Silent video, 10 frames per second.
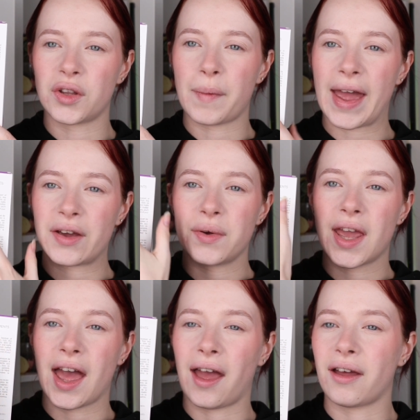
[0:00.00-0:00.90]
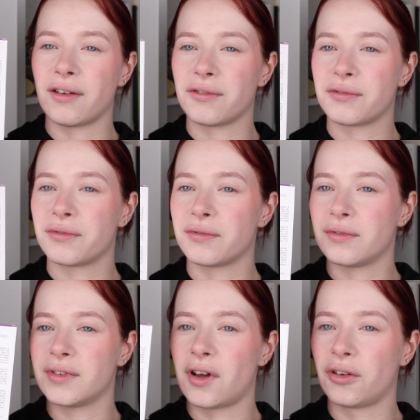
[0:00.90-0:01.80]
On the back we have
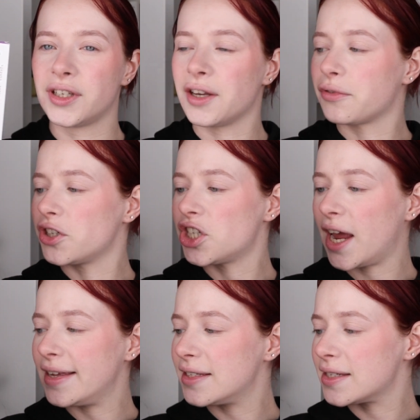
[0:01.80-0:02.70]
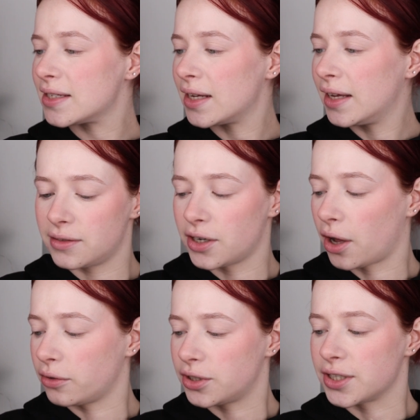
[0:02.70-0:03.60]
all the different shades, you
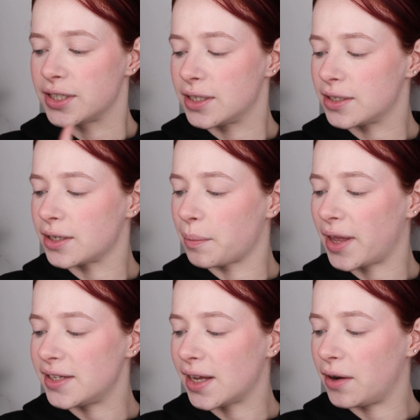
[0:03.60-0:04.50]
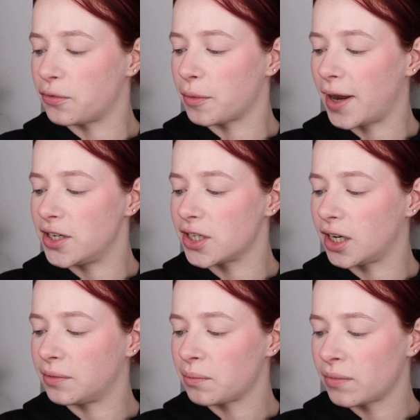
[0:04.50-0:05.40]
know, just some basic information.